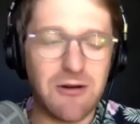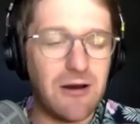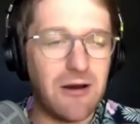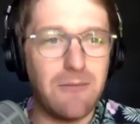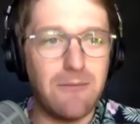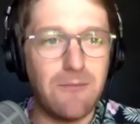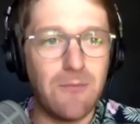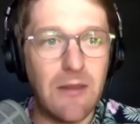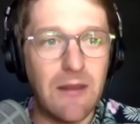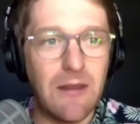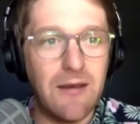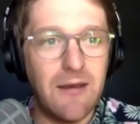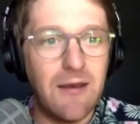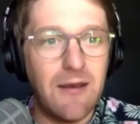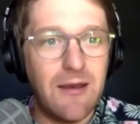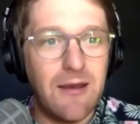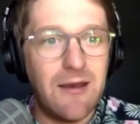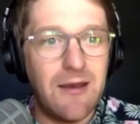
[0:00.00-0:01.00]

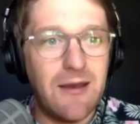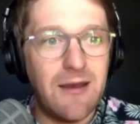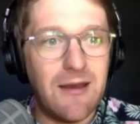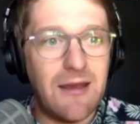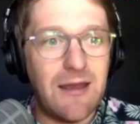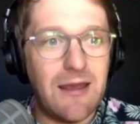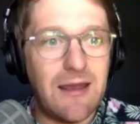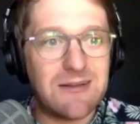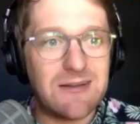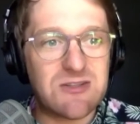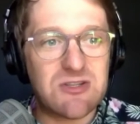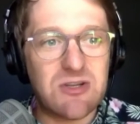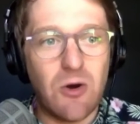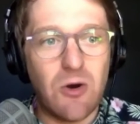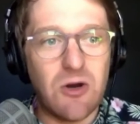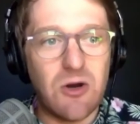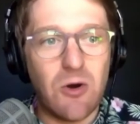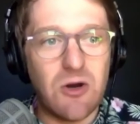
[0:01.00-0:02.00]
And so